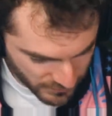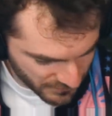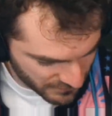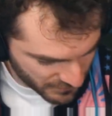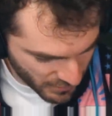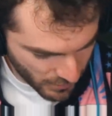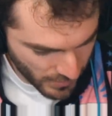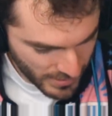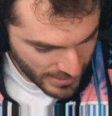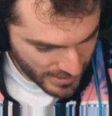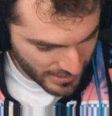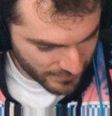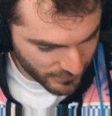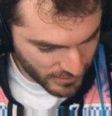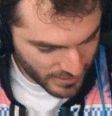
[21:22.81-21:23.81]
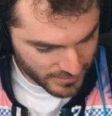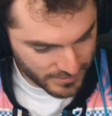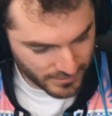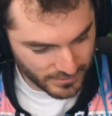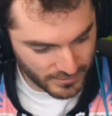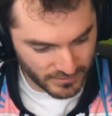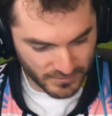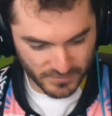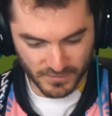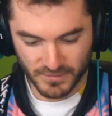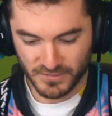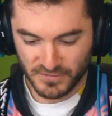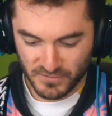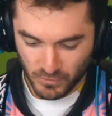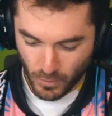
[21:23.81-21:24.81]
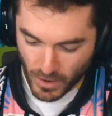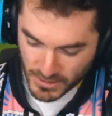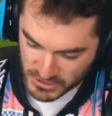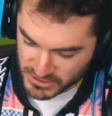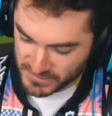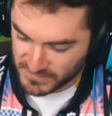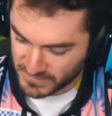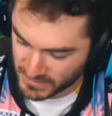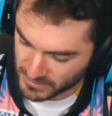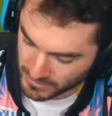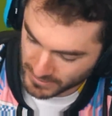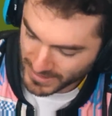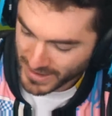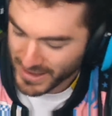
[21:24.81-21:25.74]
So I've got the little swatches here.